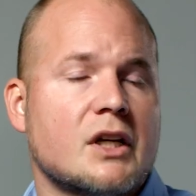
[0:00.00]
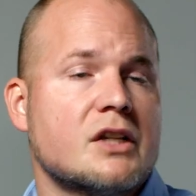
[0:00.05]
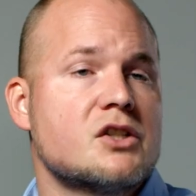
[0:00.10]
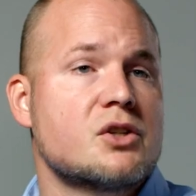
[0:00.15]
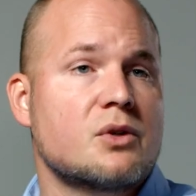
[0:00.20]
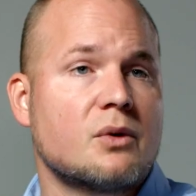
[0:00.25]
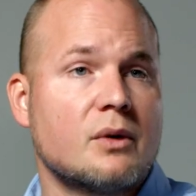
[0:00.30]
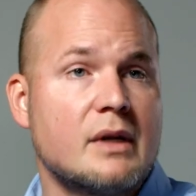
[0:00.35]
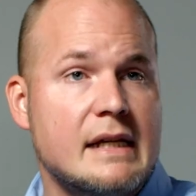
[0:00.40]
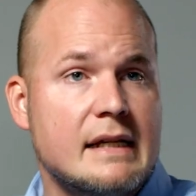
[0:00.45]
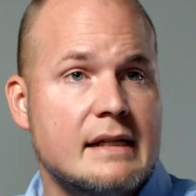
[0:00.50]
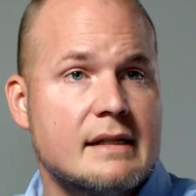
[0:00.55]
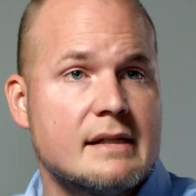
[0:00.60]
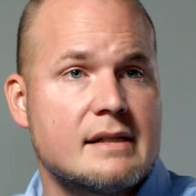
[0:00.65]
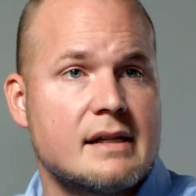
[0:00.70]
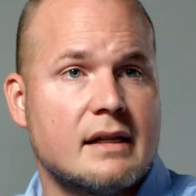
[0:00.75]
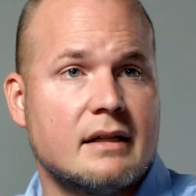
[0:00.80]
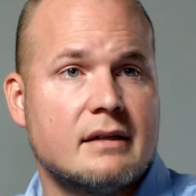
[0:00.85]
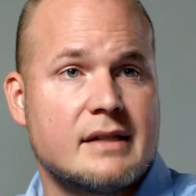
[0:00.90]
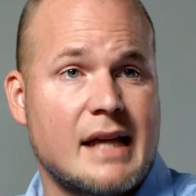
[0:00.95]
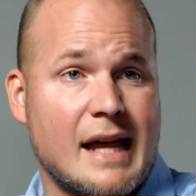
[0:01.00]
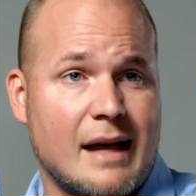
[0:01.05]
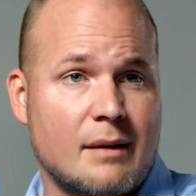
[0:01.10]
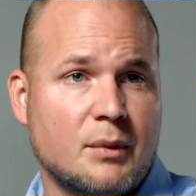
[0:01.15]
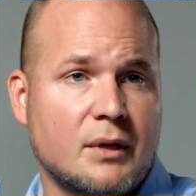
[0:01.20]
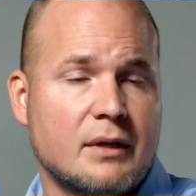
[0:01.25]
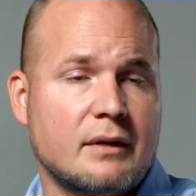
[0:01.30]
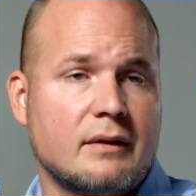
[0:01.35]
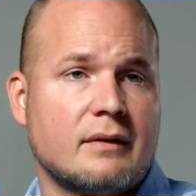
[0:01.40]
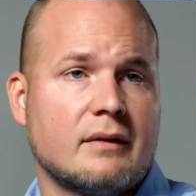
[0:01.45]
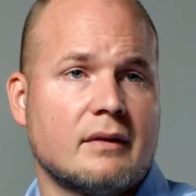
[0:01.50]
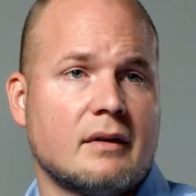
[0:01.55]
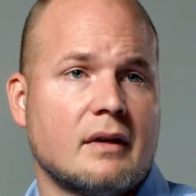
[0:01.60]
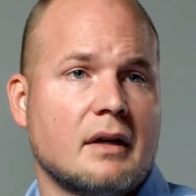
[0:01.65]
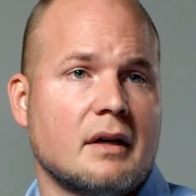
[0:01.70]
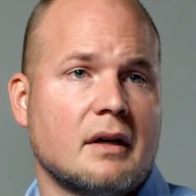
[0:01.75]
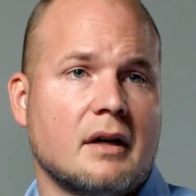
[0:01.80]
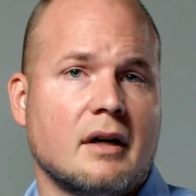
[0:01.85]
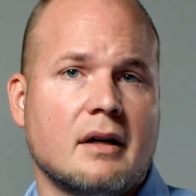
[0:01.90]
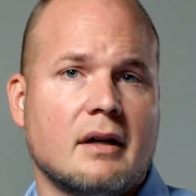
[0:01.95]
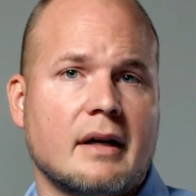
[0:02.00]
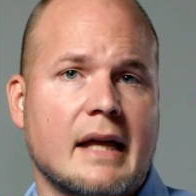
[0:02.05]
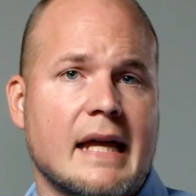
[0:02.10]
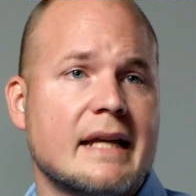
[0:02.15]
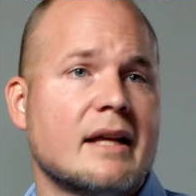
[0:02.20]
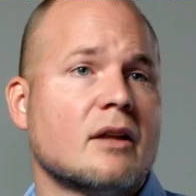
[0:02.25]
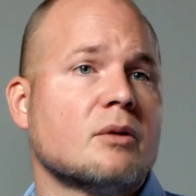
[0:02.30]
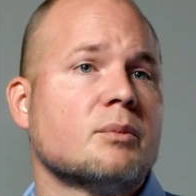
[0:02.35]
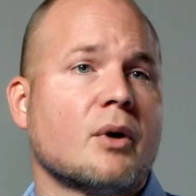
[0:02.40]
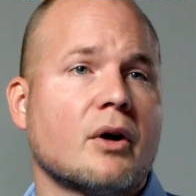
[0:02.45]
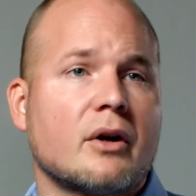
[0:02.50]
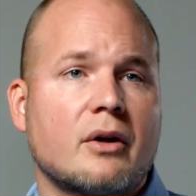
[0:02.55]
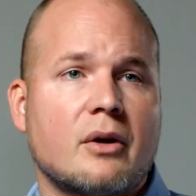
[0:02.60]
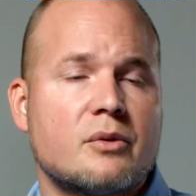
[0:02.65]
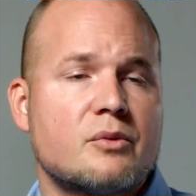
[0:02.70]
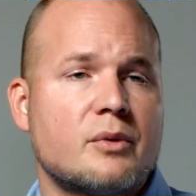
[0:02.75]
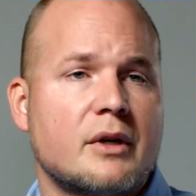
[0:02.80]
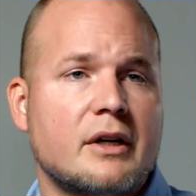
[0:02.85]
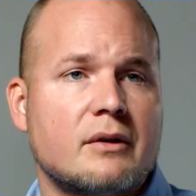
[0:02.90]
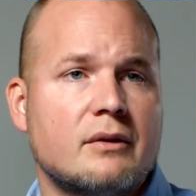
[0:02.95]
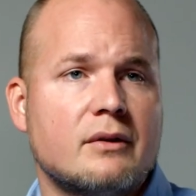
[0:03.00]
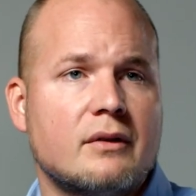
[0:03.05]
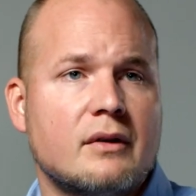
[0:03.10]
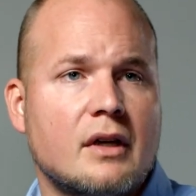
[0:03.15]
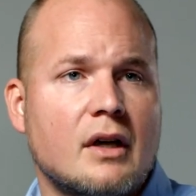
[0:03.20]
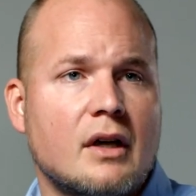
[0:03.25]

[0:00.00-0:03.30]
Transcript: touchscreens and tablets, handheld barcode readers,